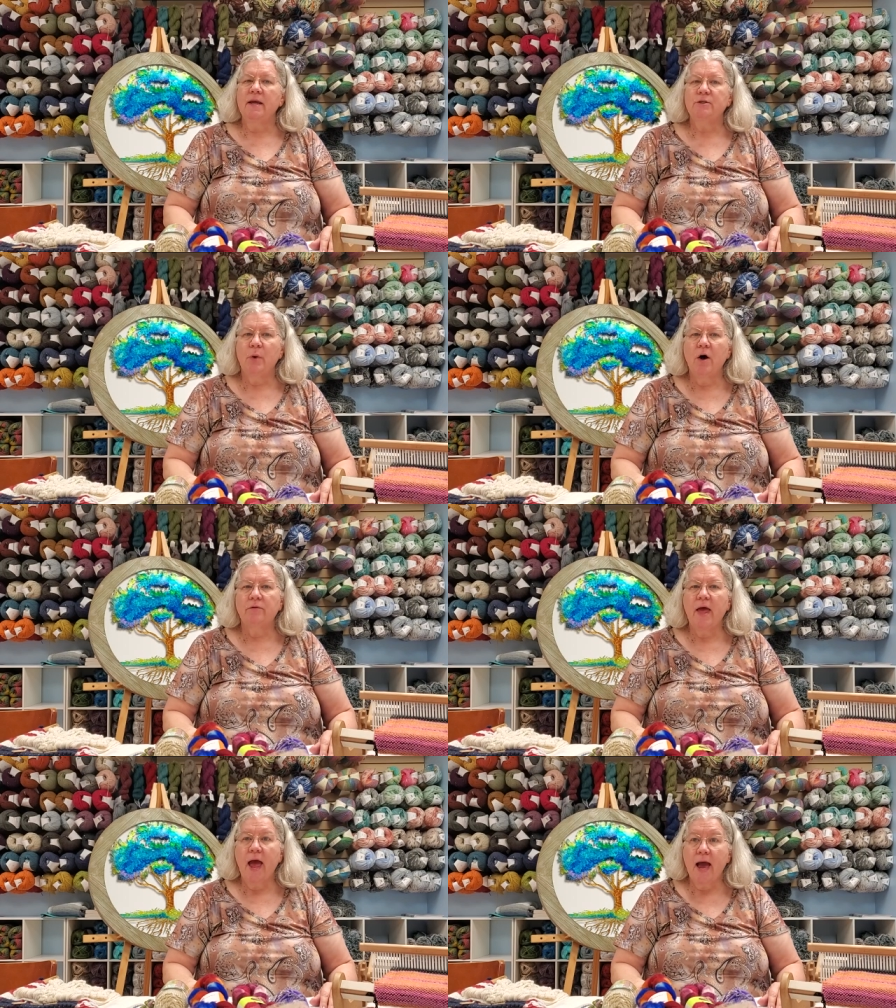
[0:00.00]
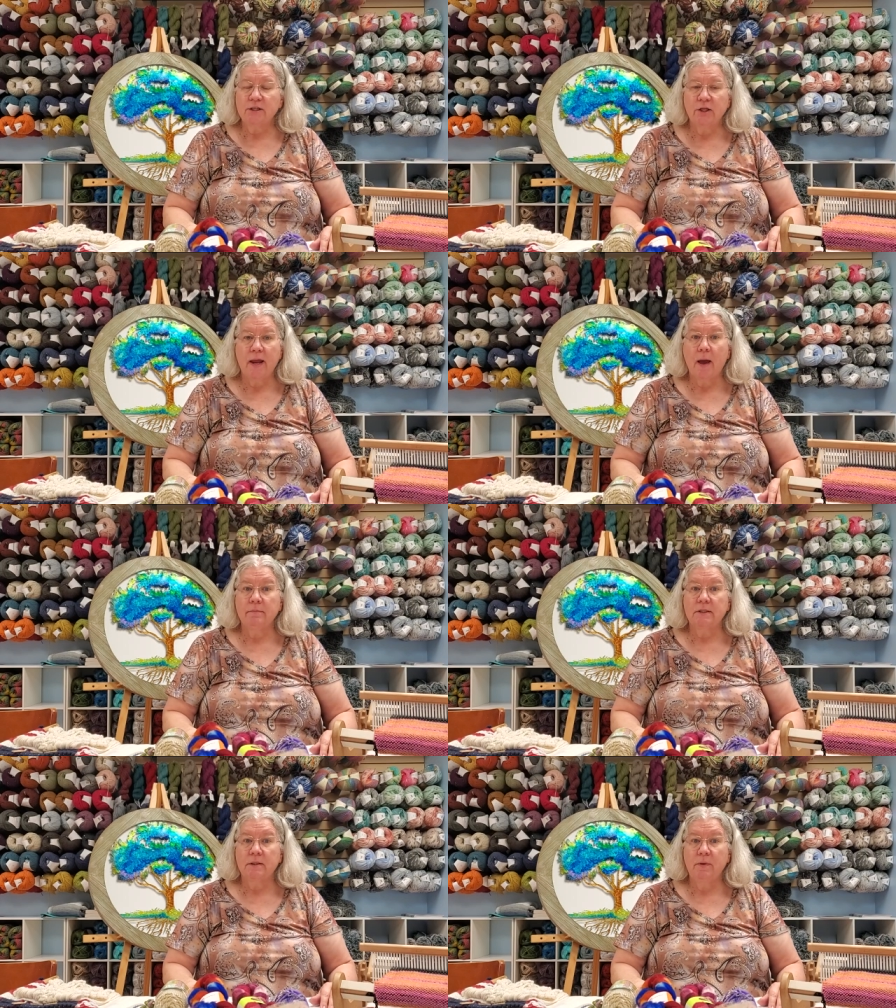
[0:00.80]
May 12th actually
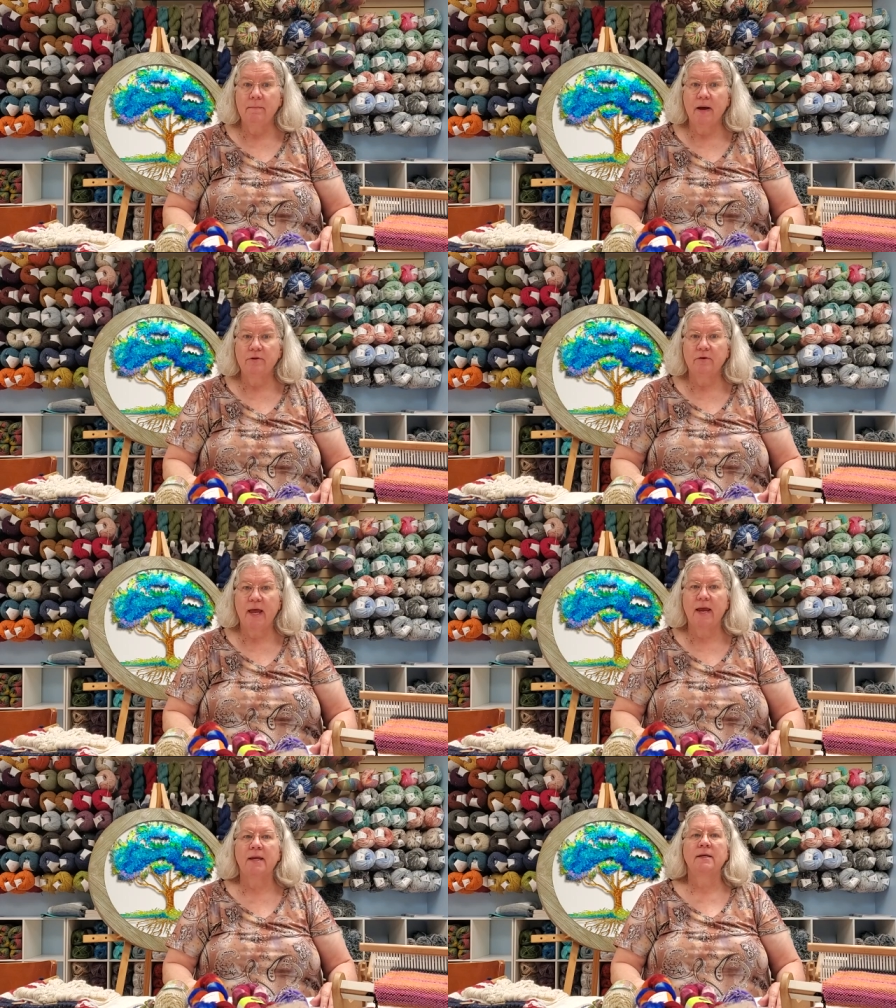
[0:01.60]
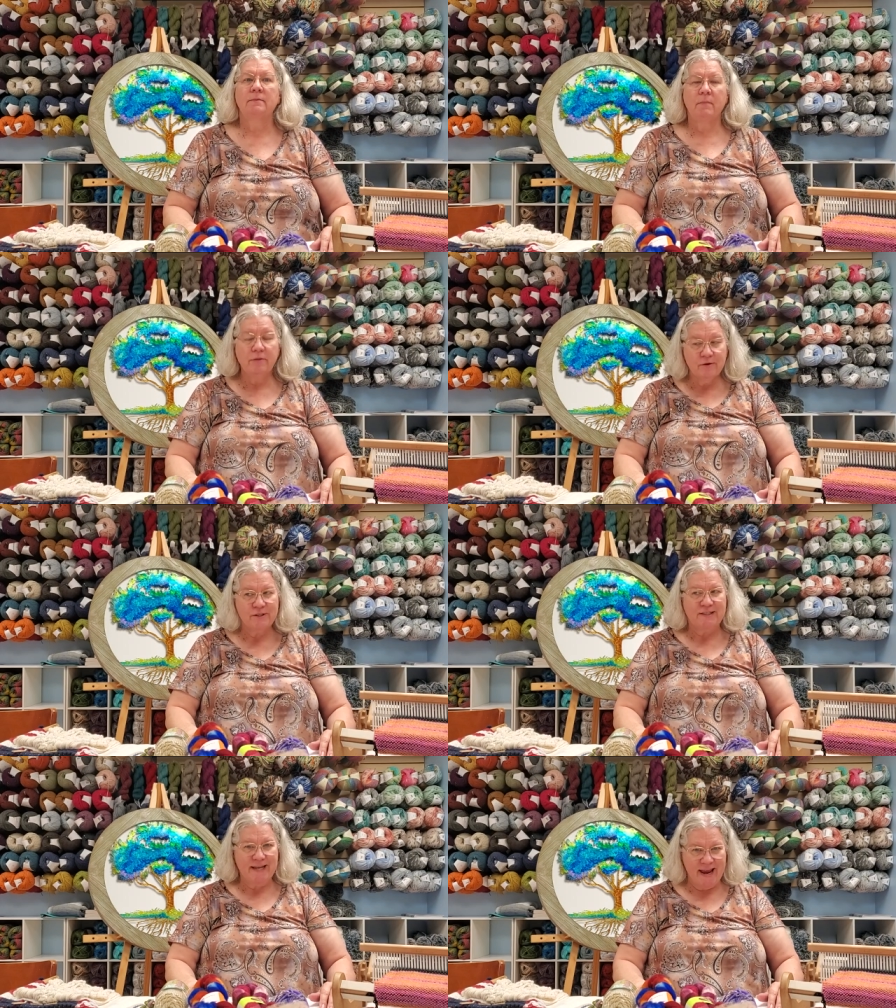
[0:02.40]
happens to be
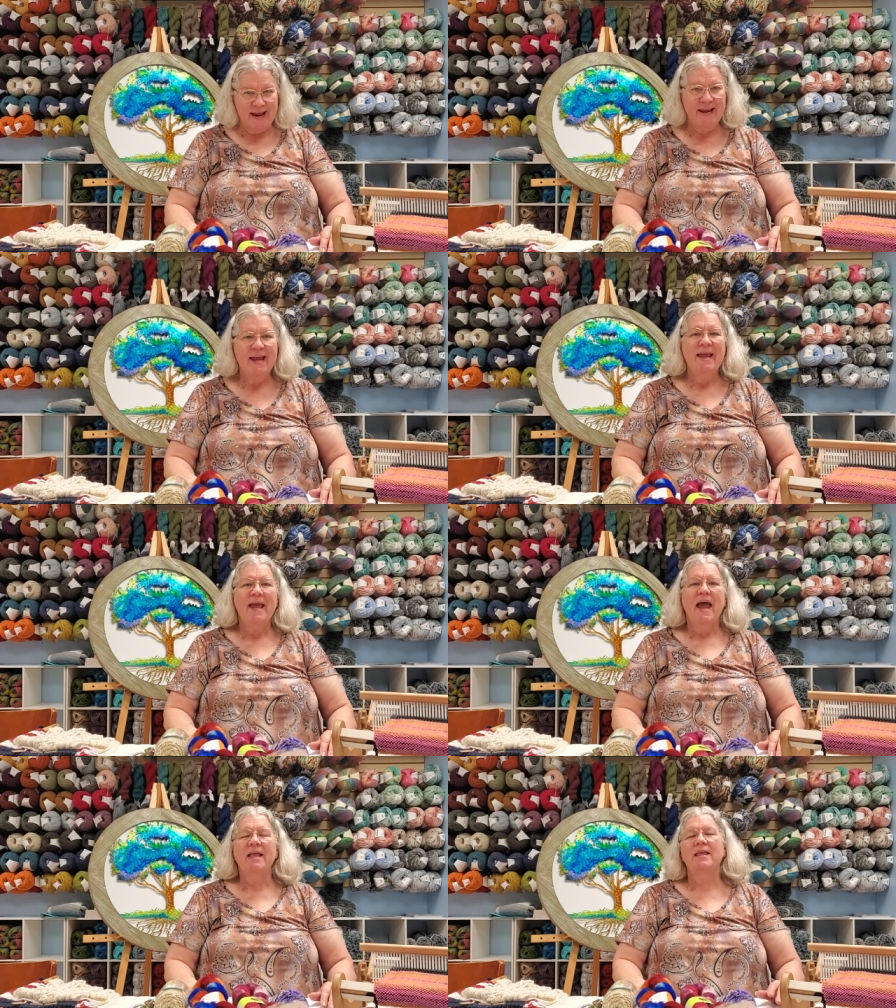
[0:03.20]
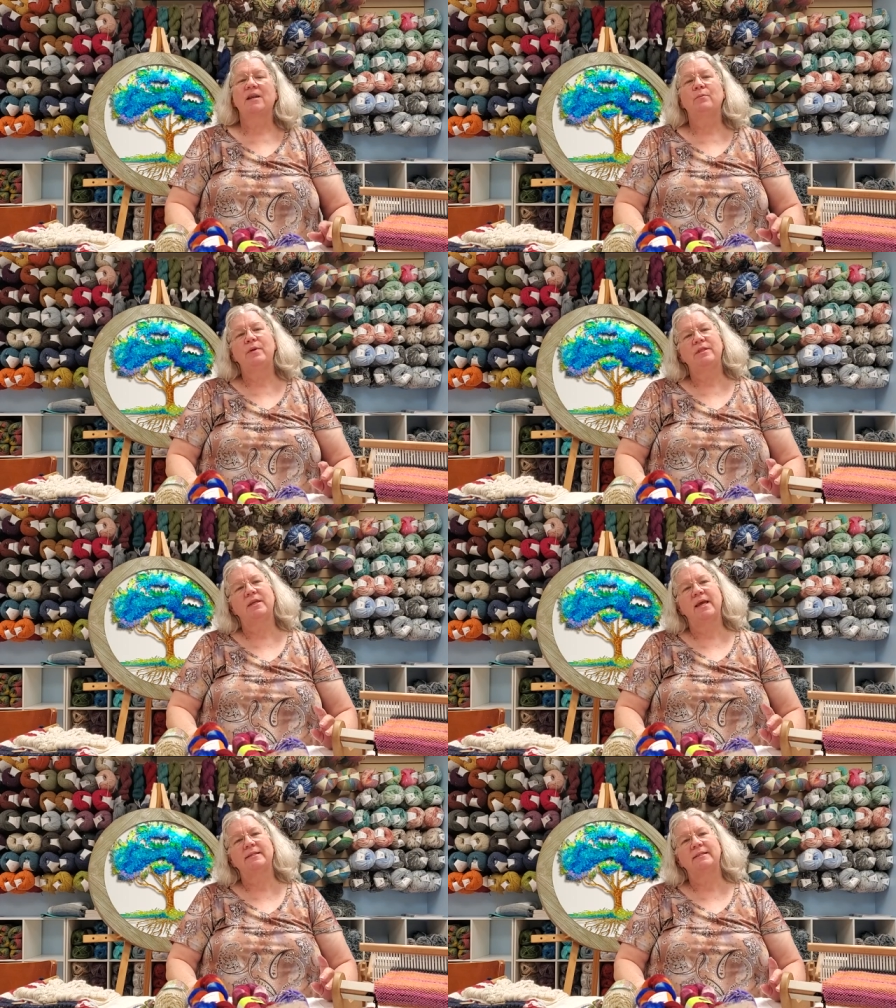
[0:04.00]
Mother's Day. And that'll be
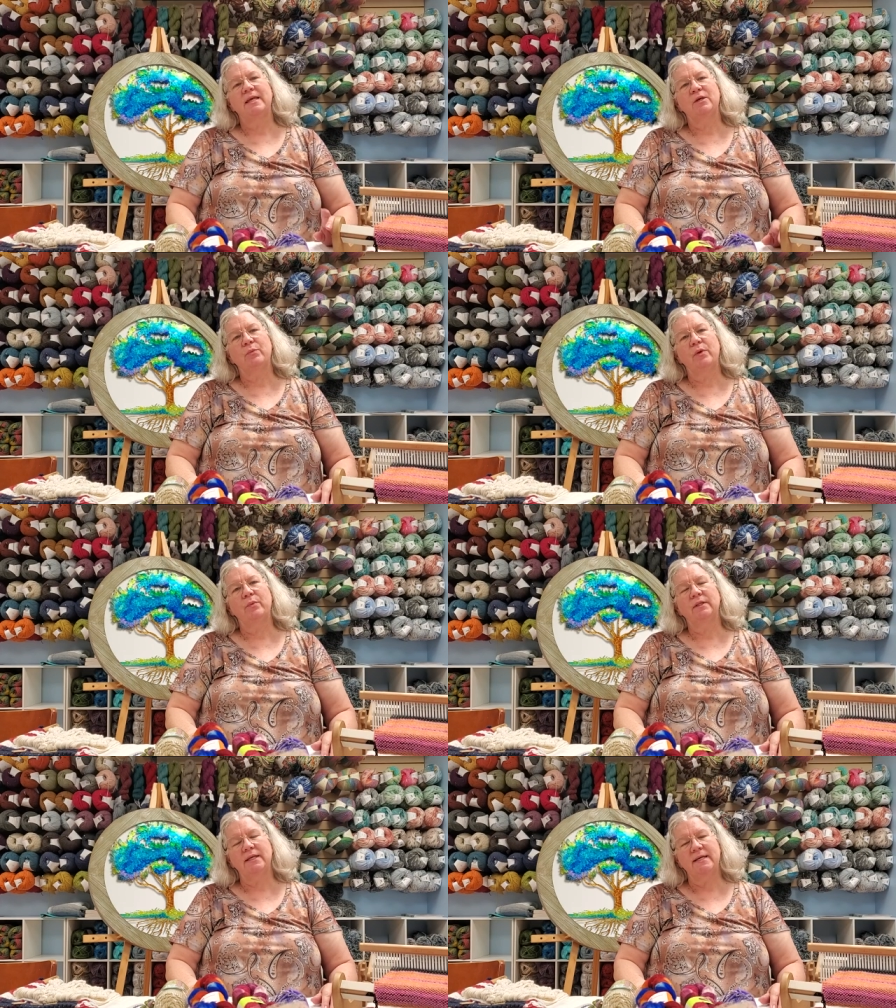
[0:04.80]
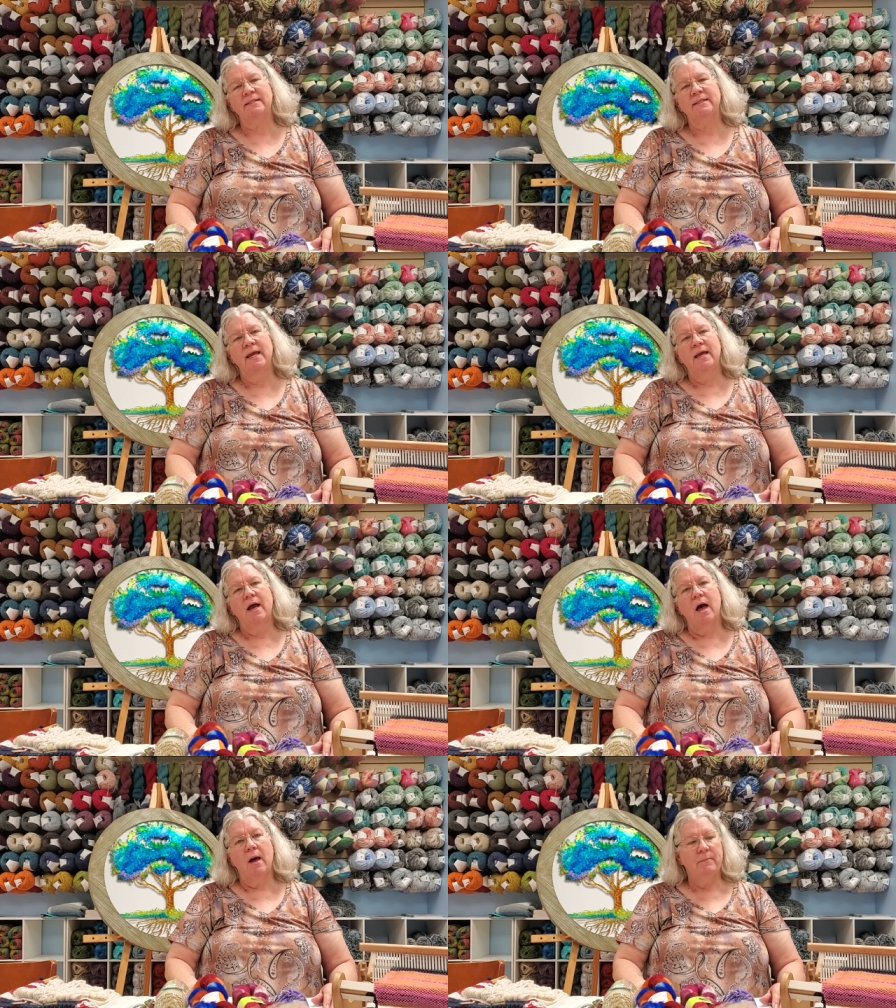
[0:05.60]
the next day that we release
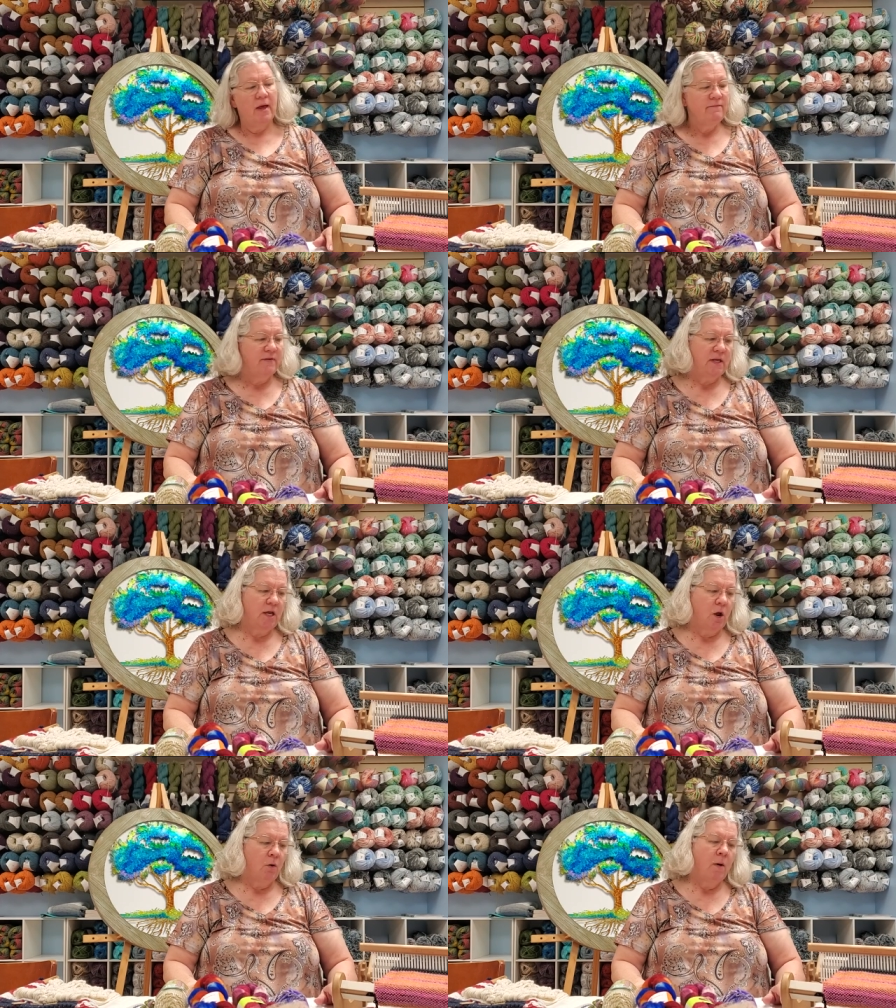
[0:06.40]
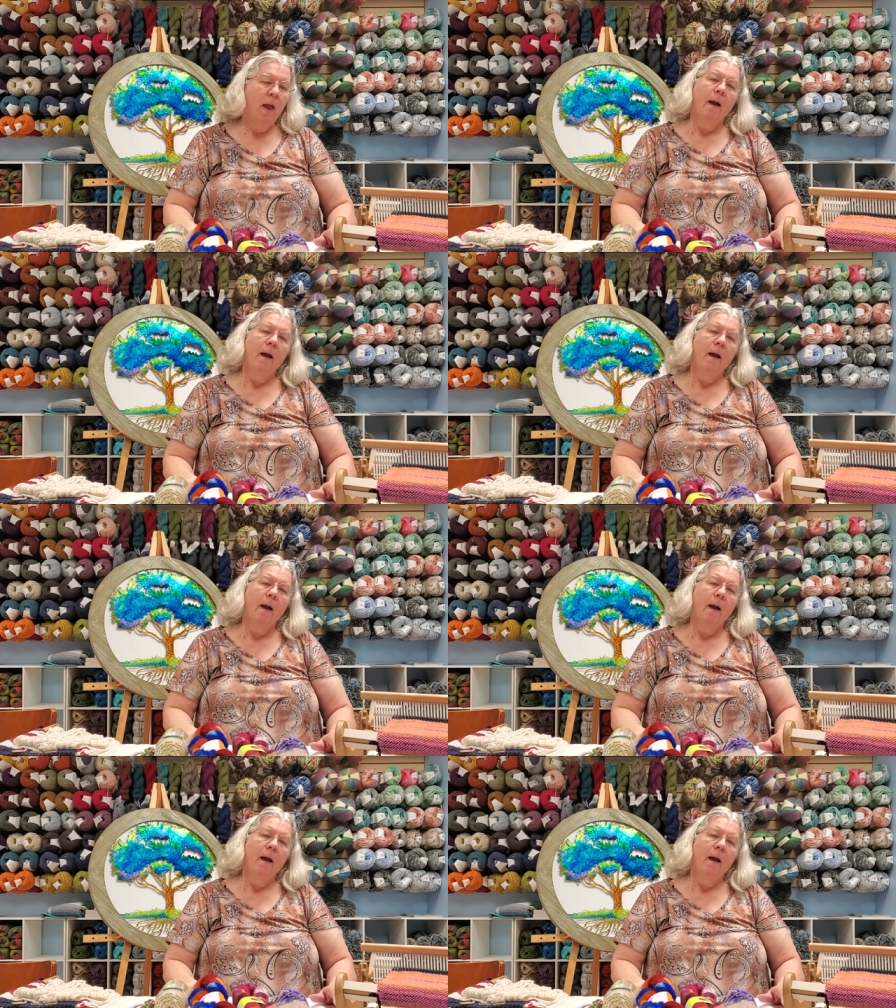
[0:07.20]
a video.